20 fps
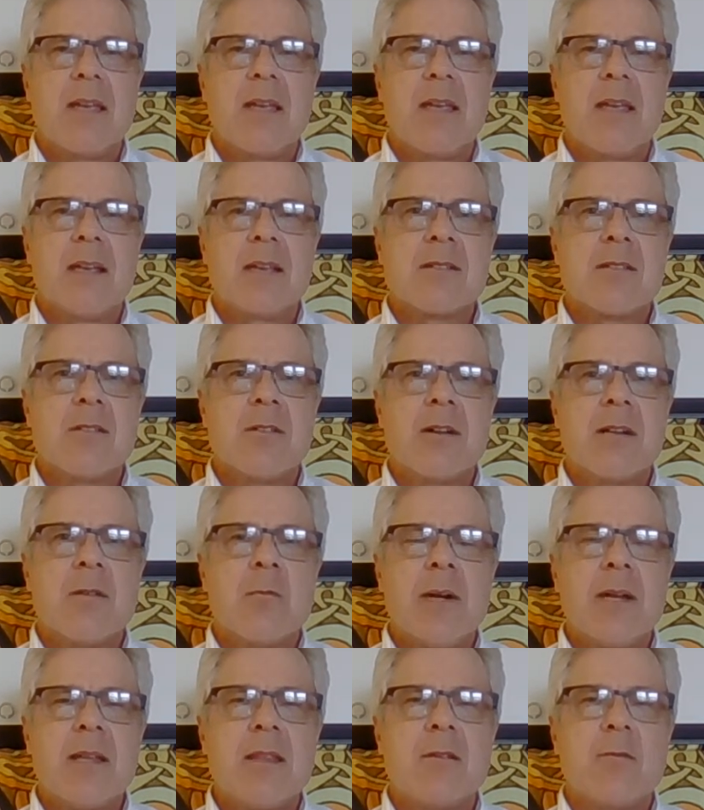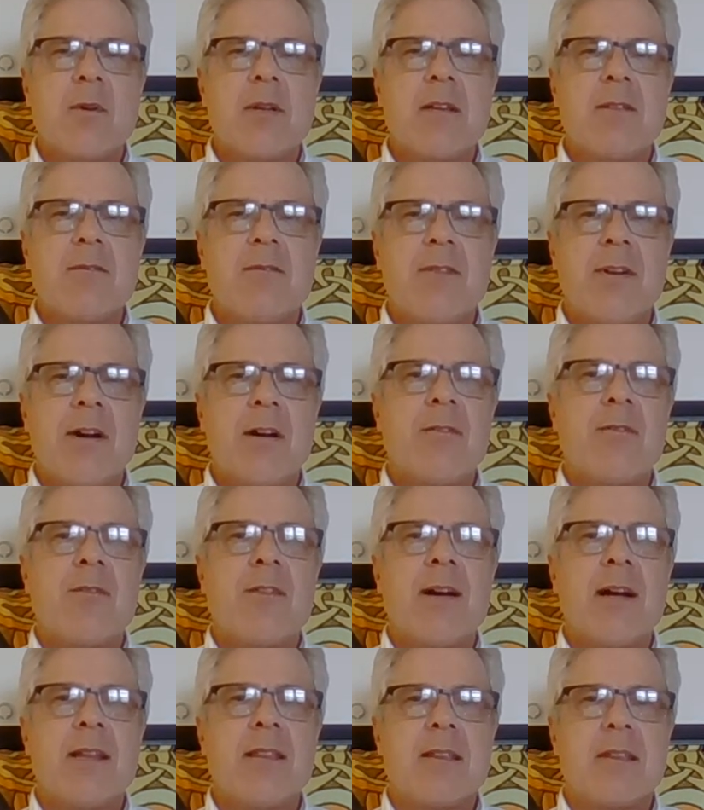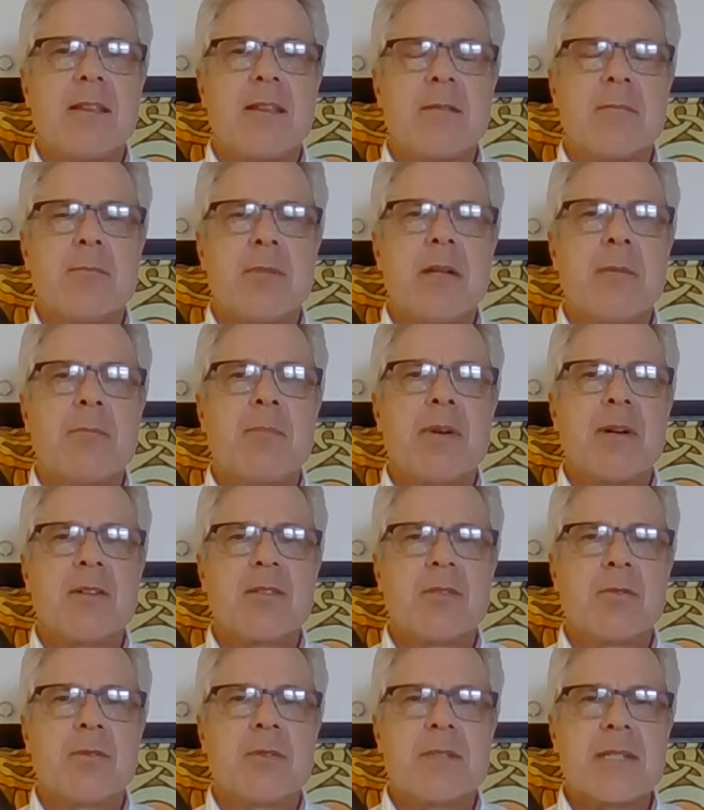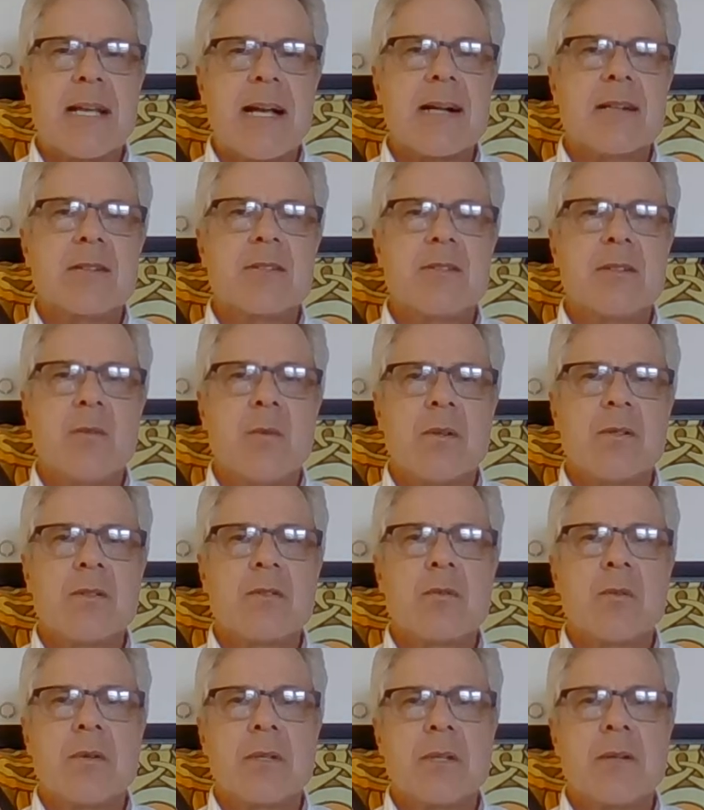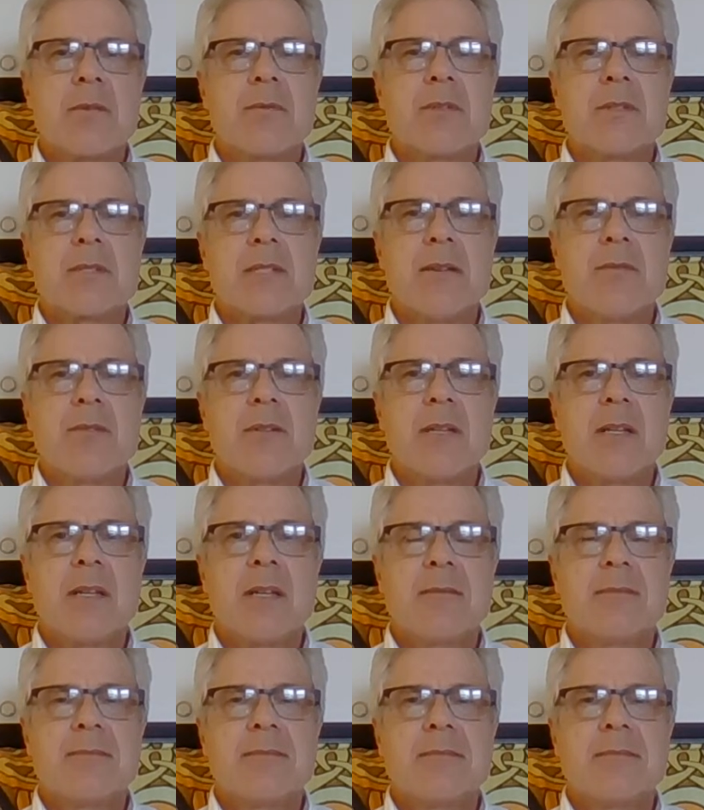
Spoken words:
Is there any way that we can verify that the blood pressure was actually 120/70?